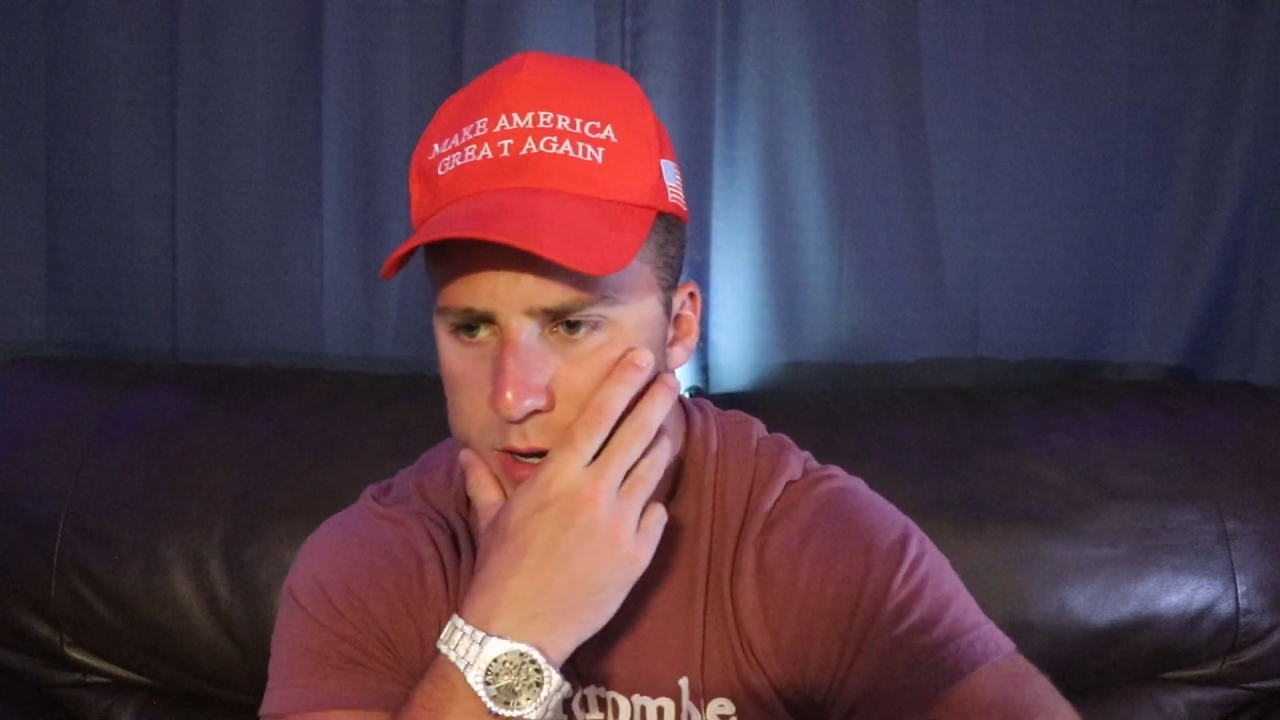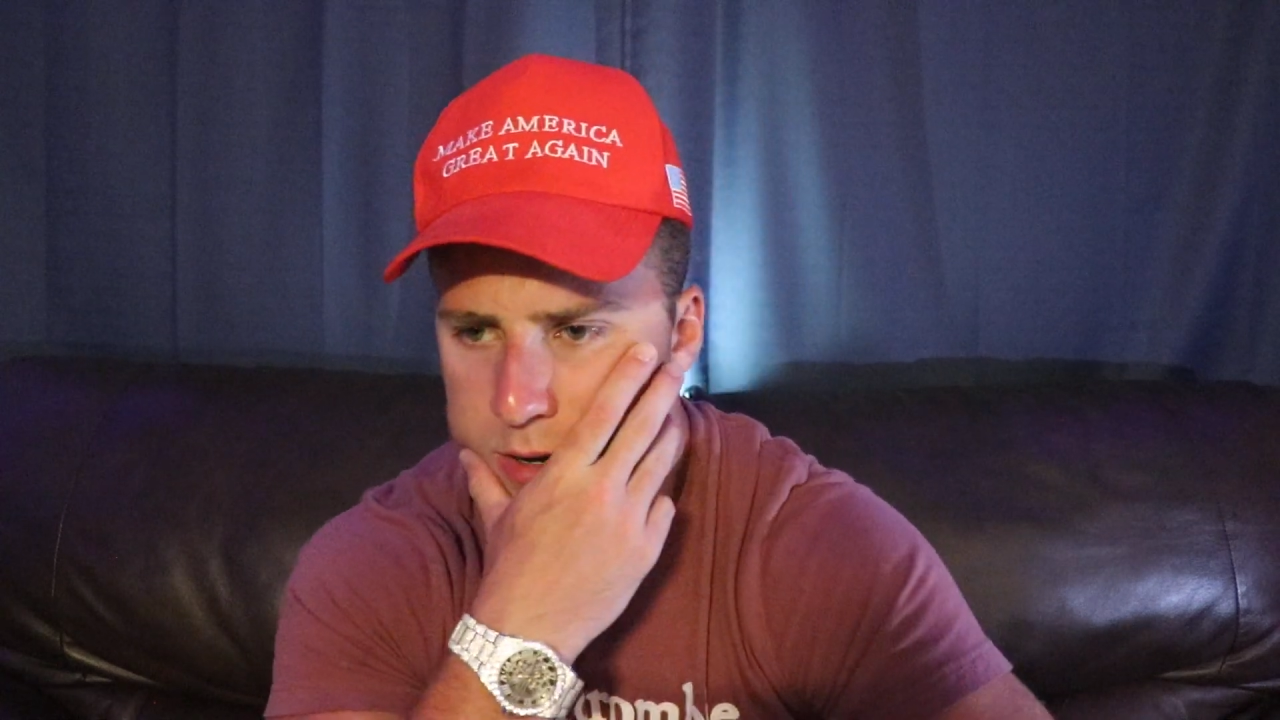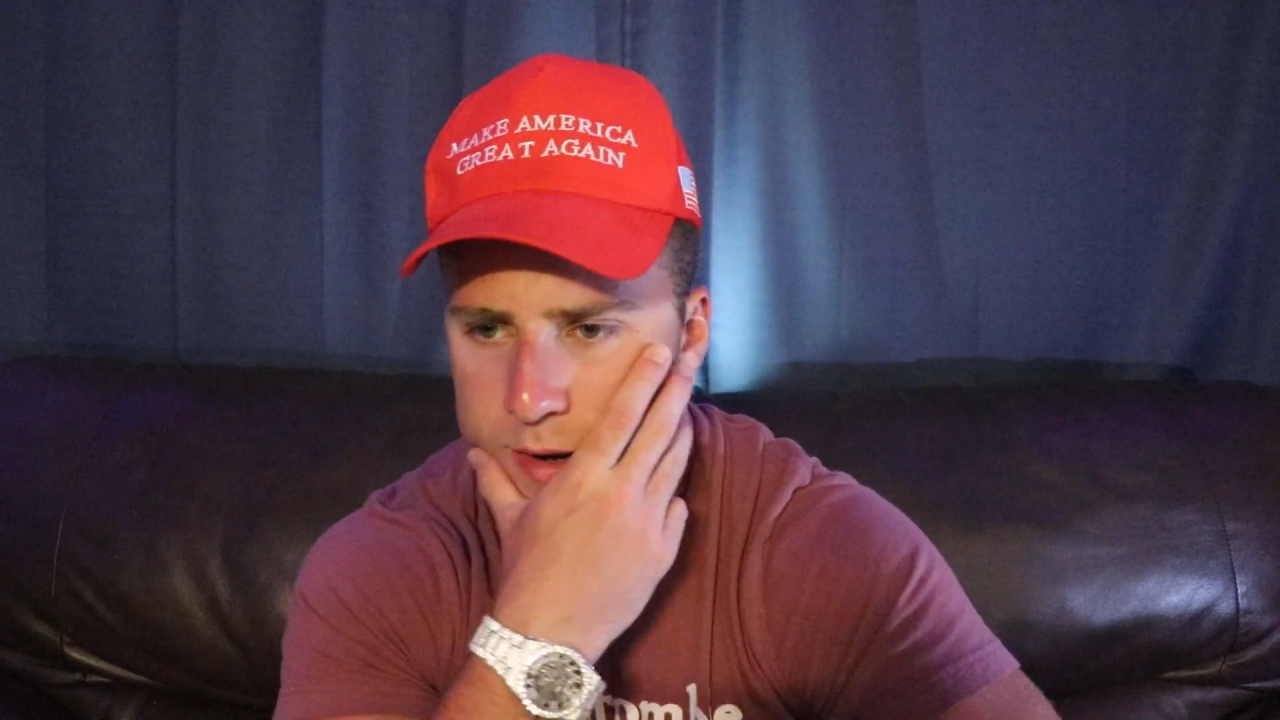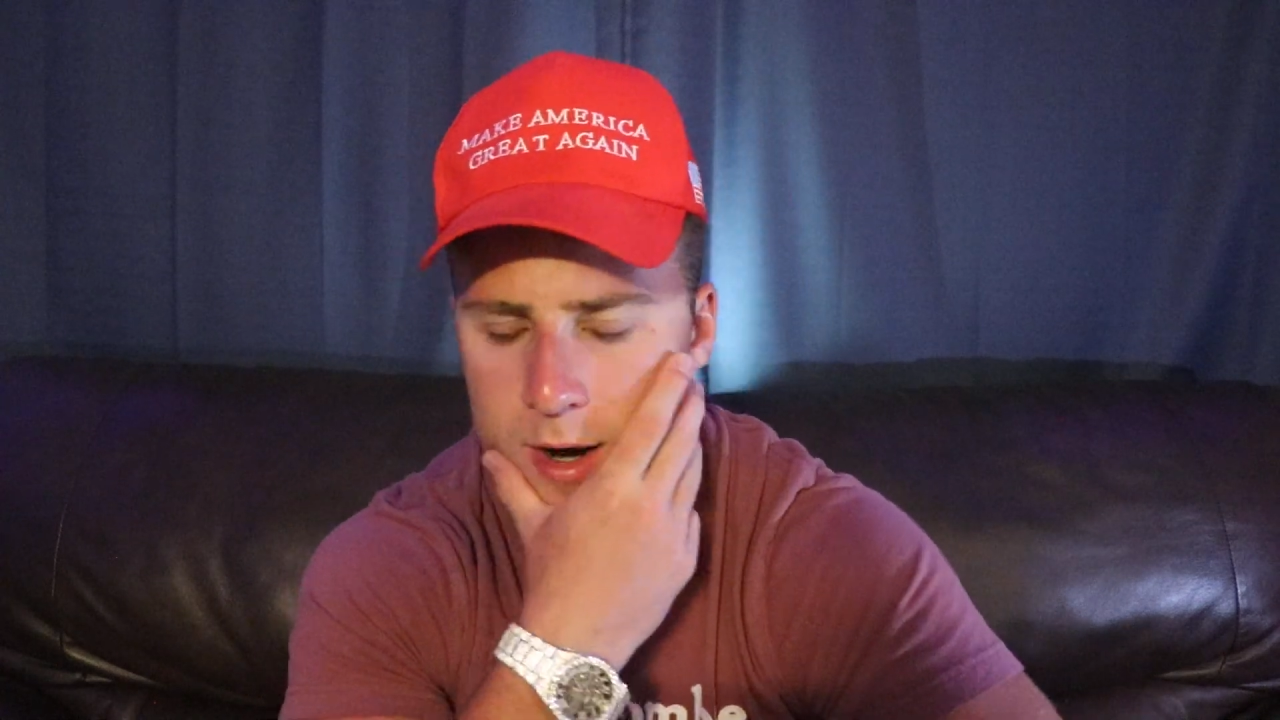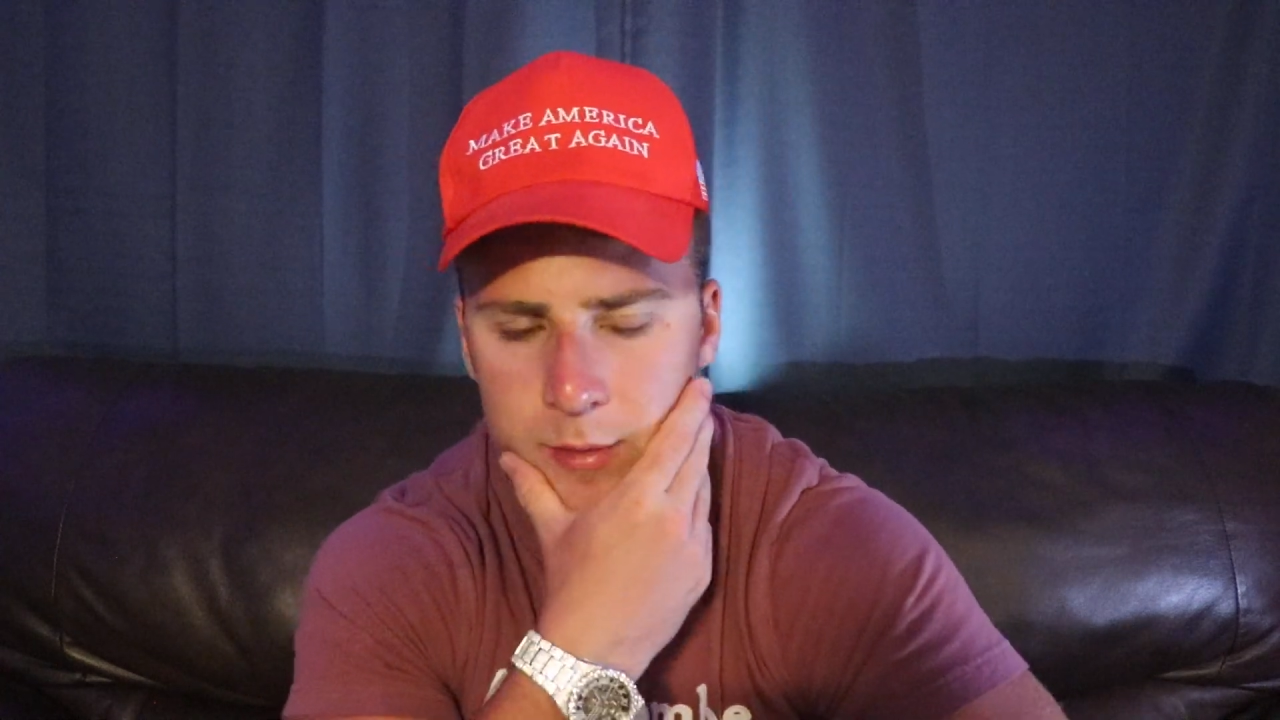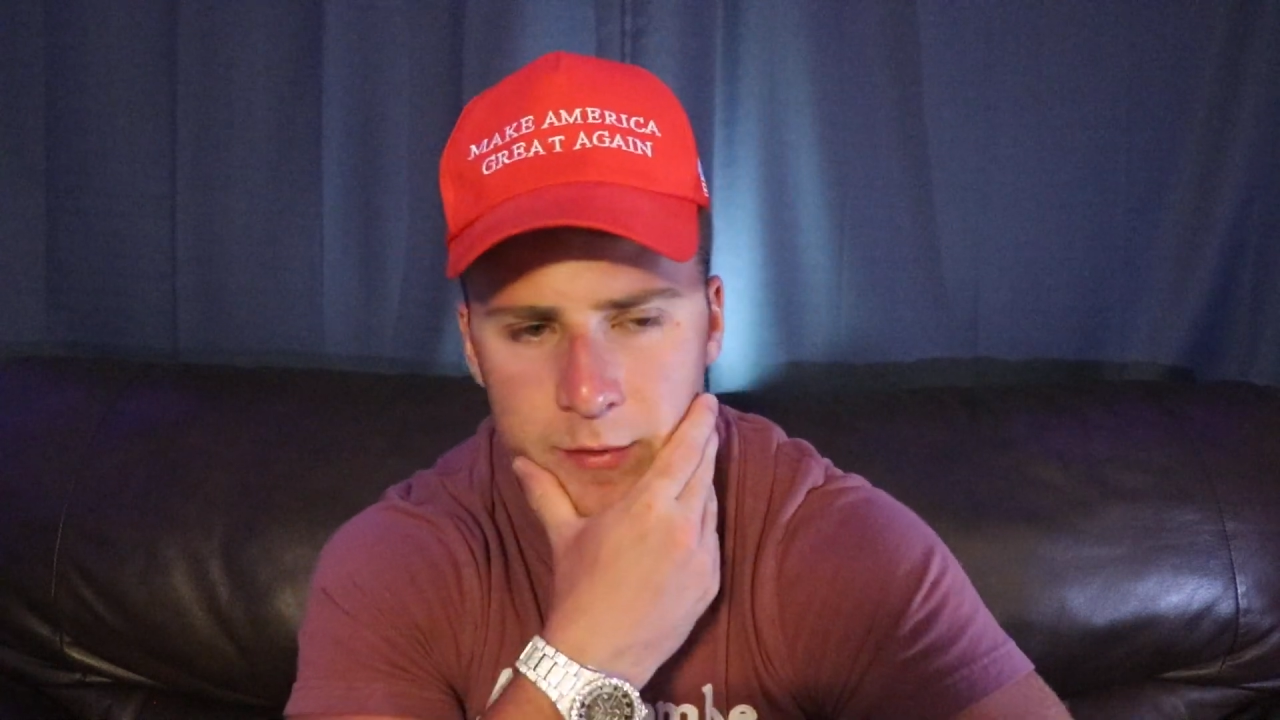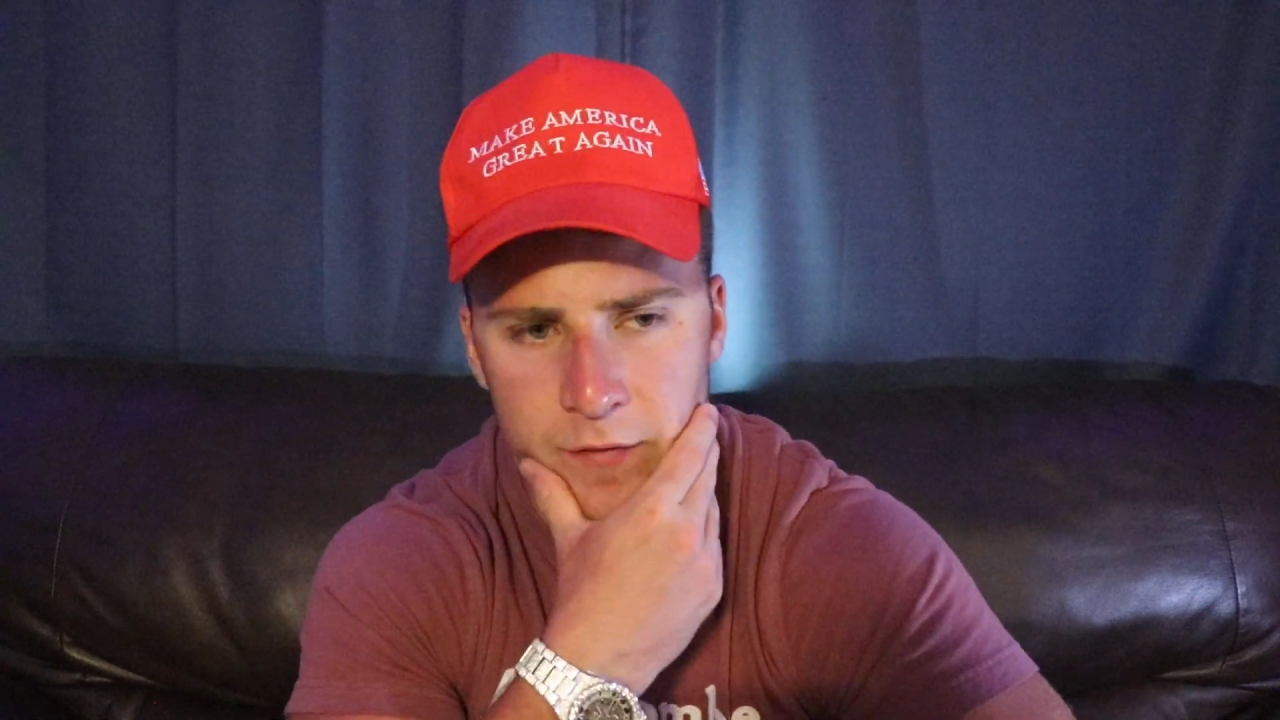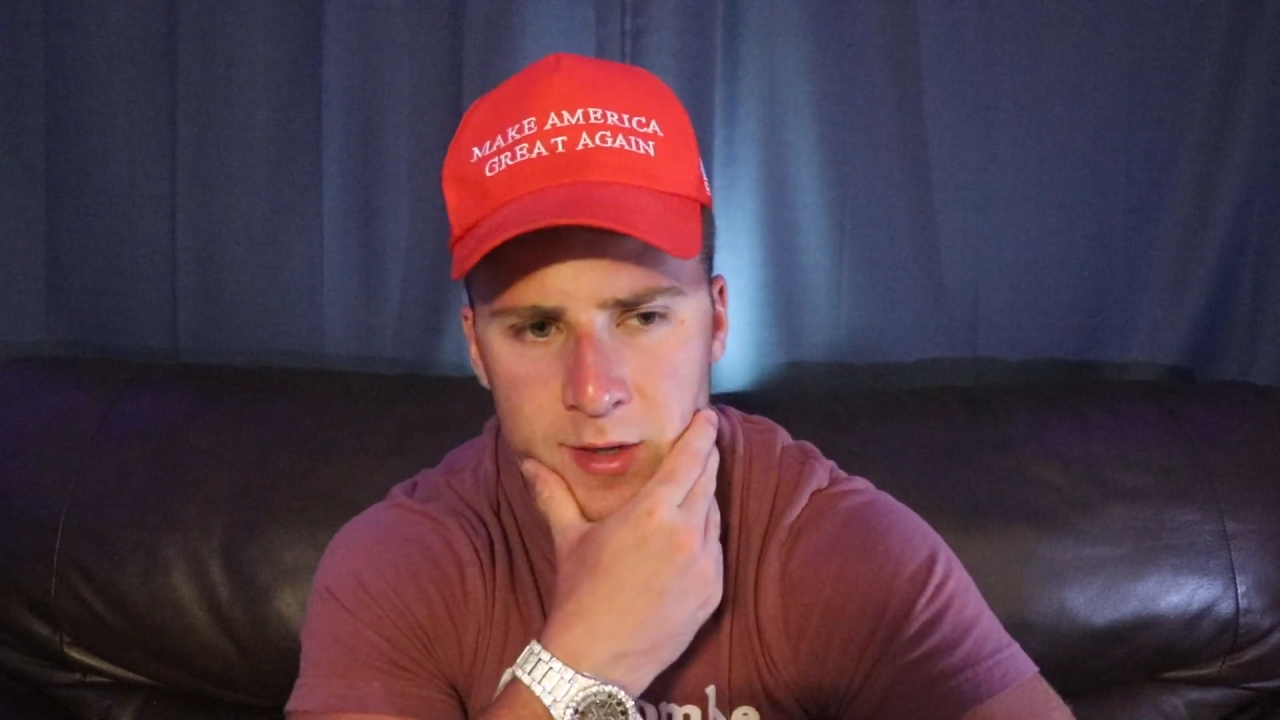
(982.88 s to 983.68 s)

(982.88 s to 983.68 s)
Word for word: You're not going to be